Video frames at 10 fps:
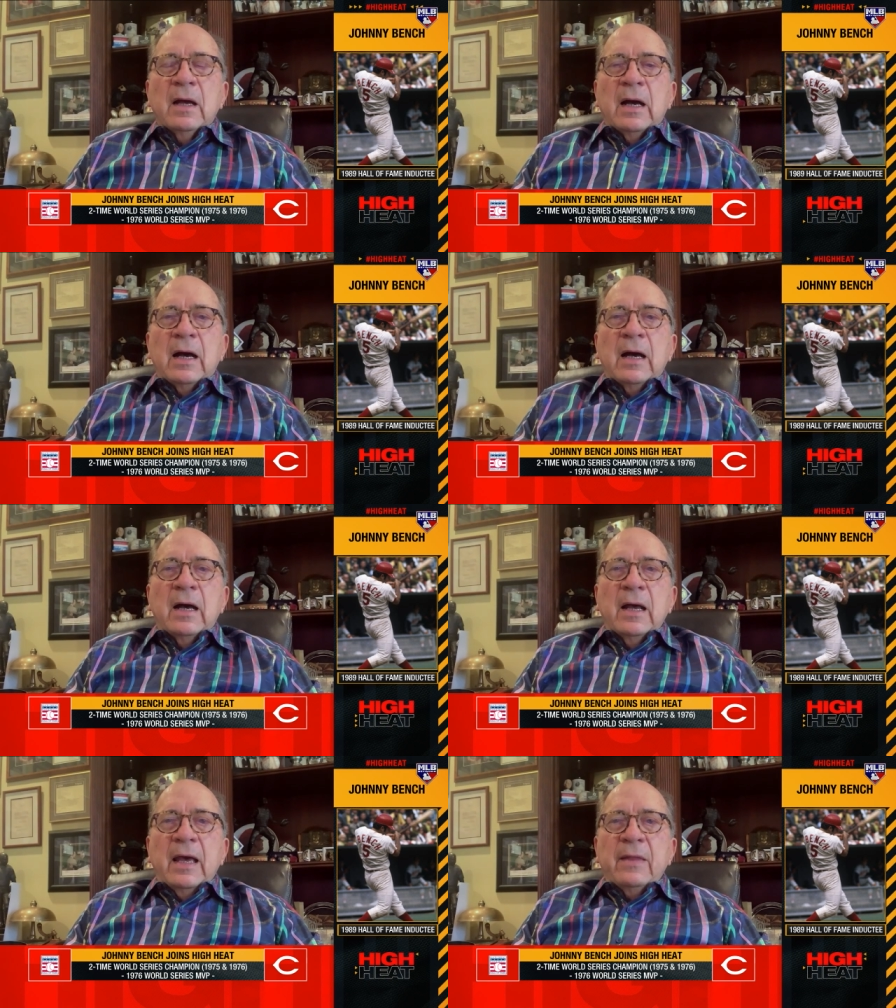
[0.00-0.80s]

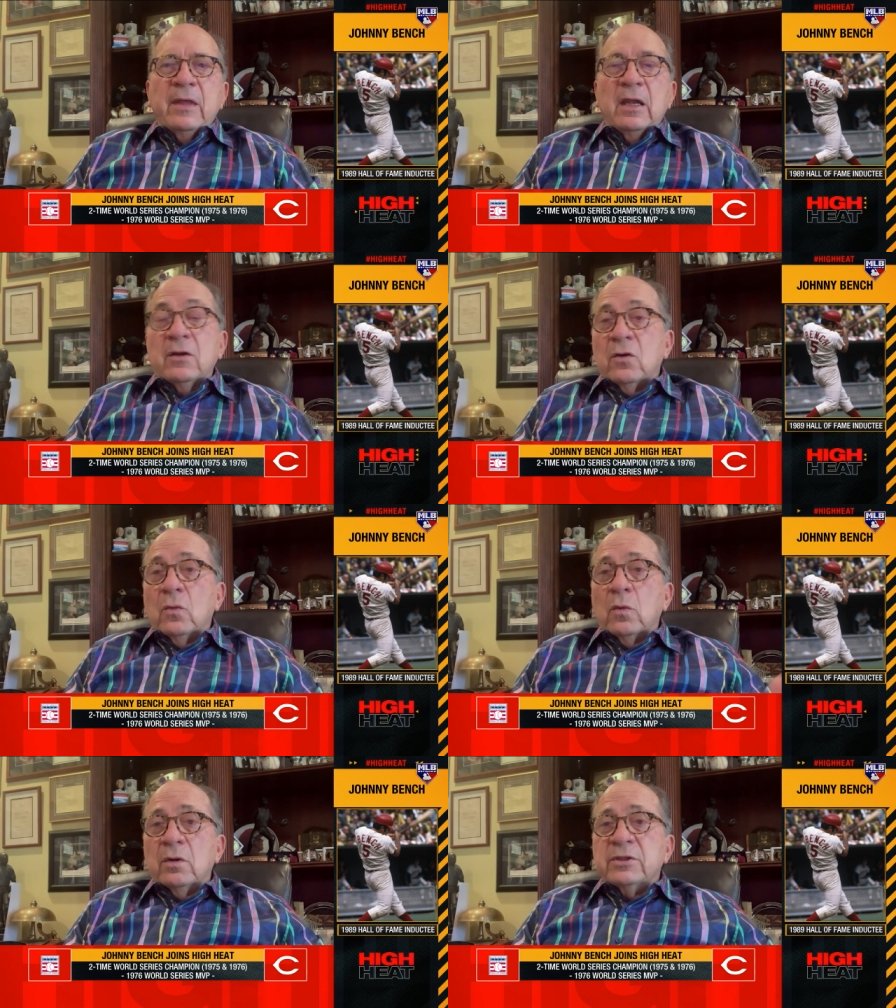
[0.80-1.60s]
uh, and then into
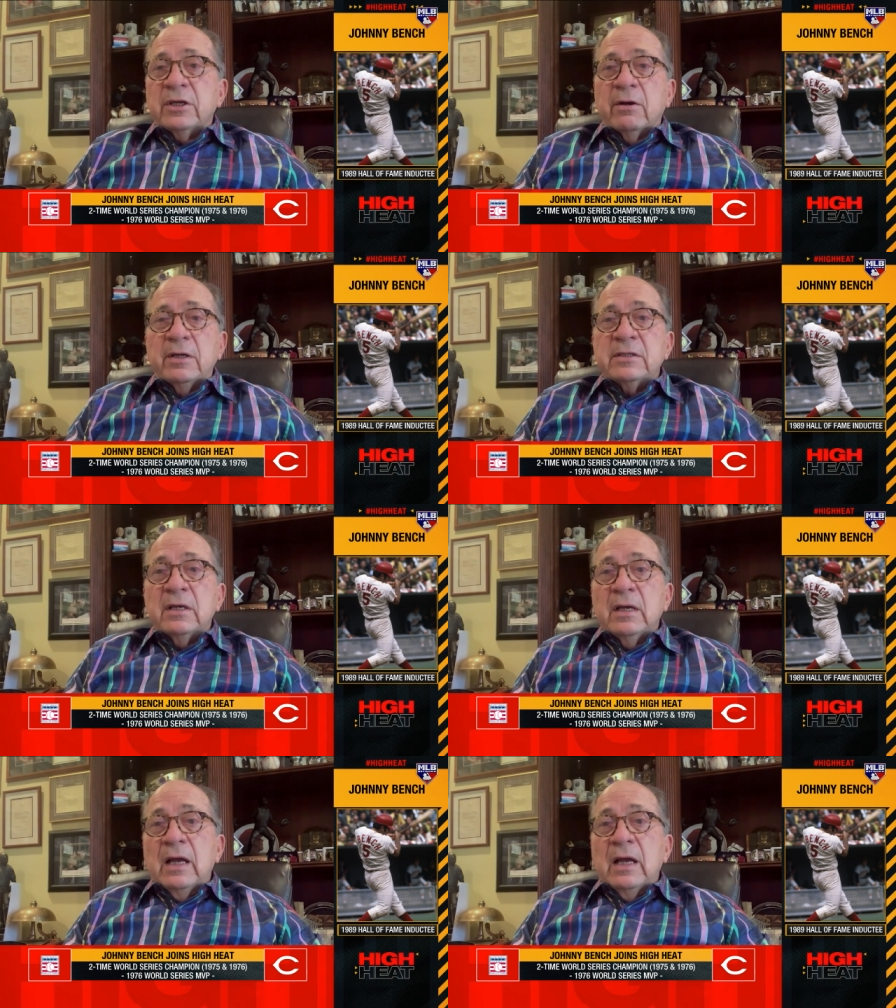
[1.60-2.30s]
the World Series,